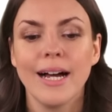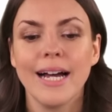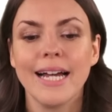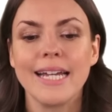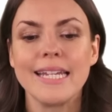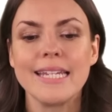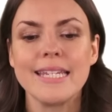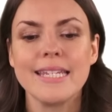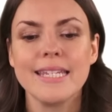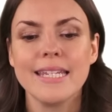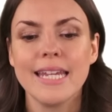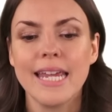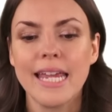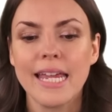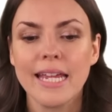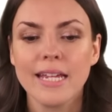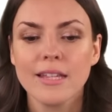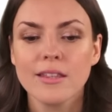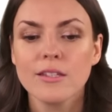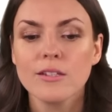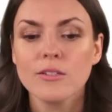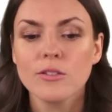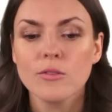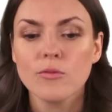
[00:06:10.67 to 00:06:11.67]
I
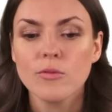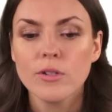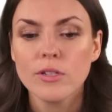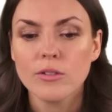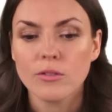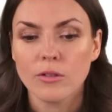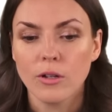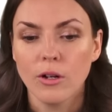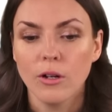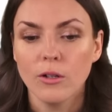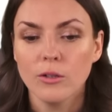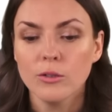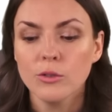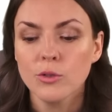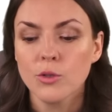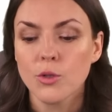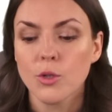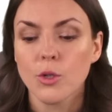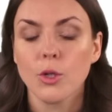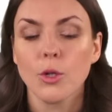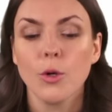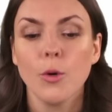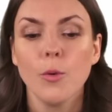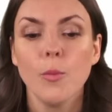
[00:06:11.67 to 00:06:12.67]
take this
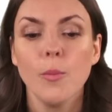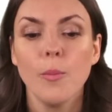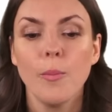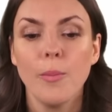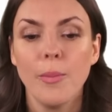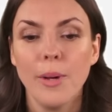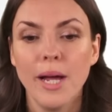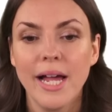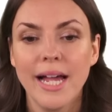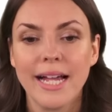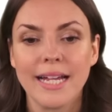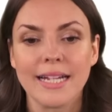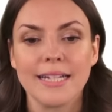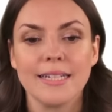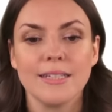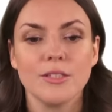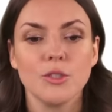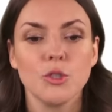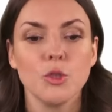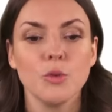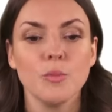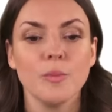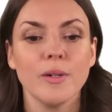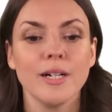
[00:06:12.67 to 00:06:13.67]
result, go back
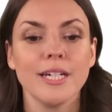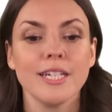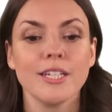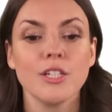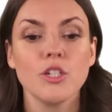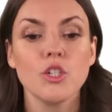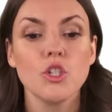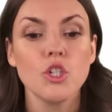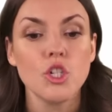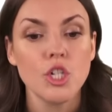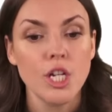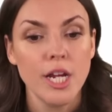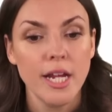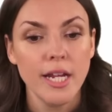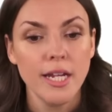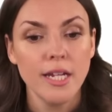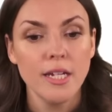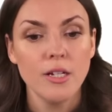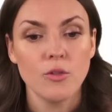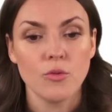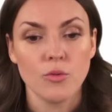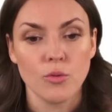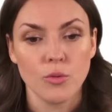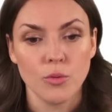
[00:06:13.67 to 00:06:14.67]
to my
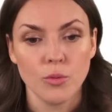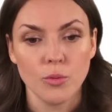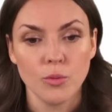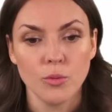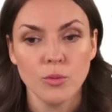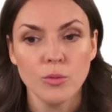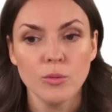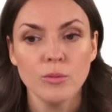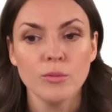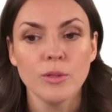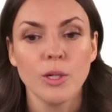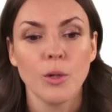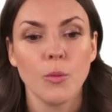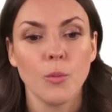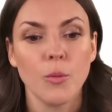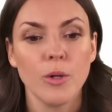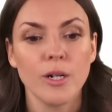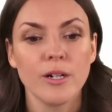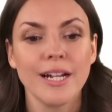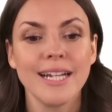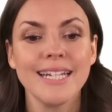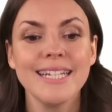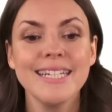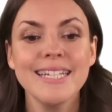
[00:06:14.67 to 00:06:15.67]
chain rule
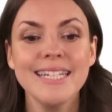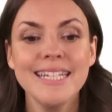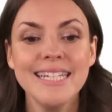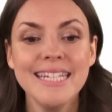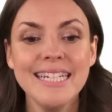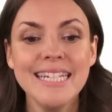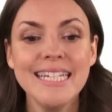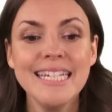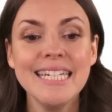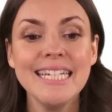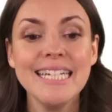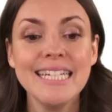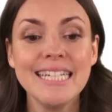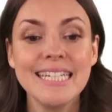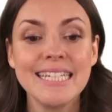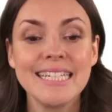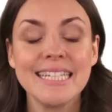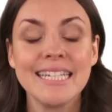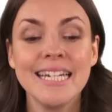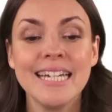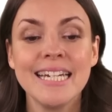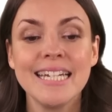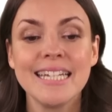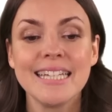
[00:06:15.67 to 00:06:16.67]
where I
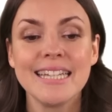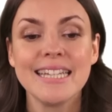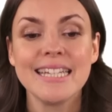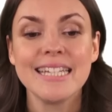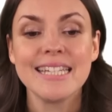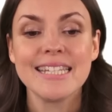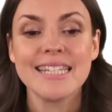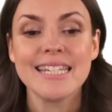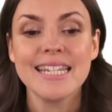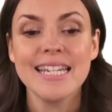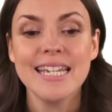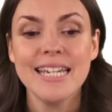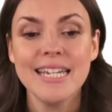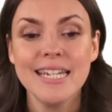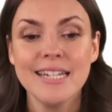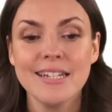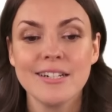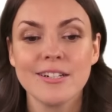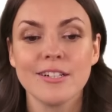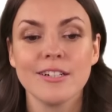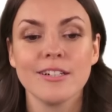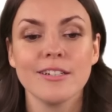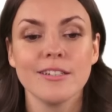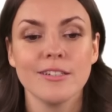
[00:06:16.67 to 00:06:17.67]
needed this
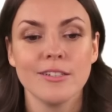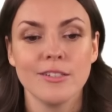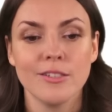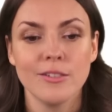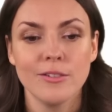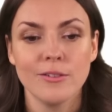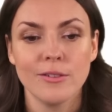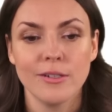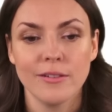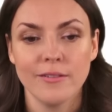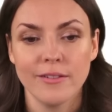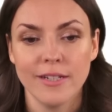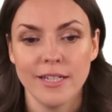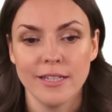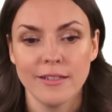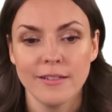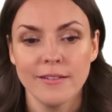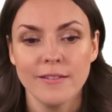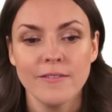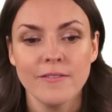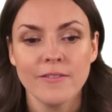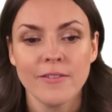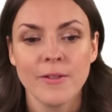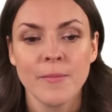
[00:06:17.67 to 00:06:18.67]
inner
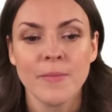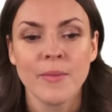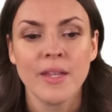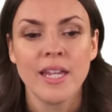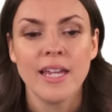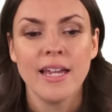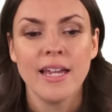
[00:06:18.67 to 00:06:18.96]
derivative.